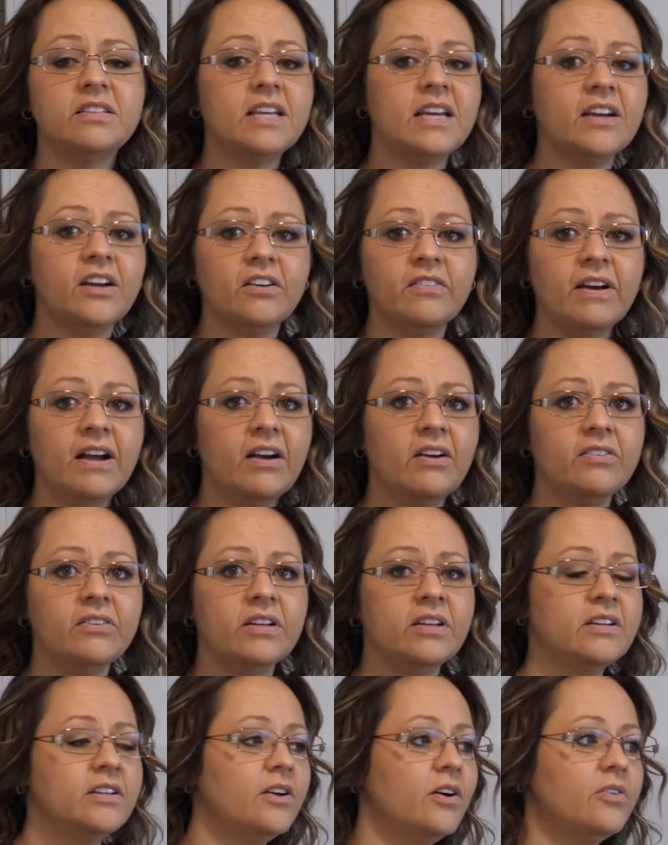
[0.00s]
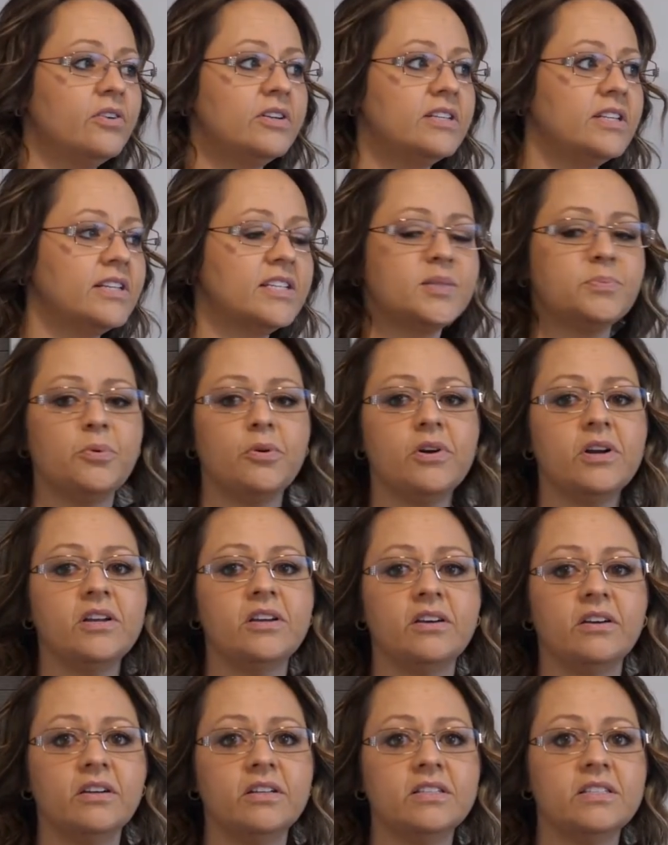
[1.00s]
dink around and go to Dick's Sporting
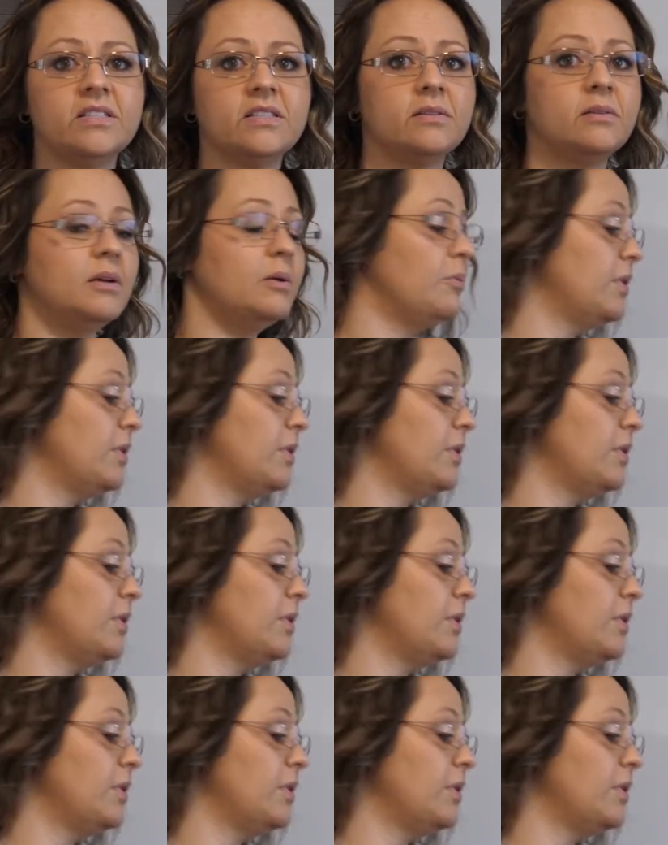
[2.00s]
Goods